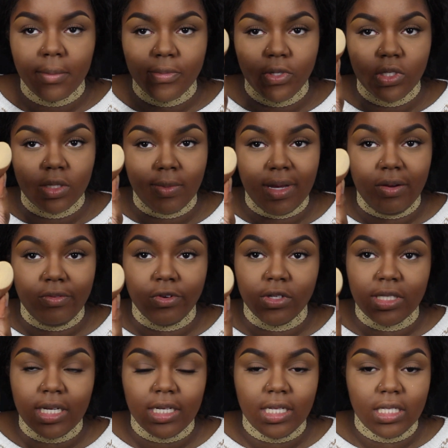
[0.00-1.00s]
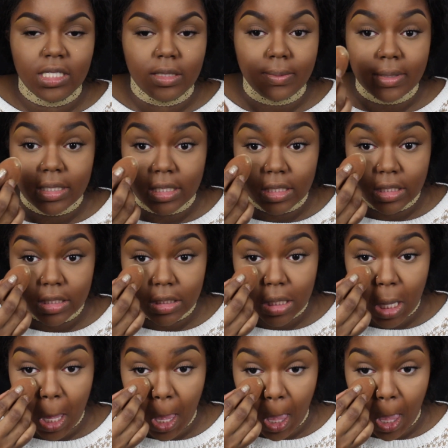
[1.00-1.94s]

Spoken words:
I'm using my Real Technique sponge.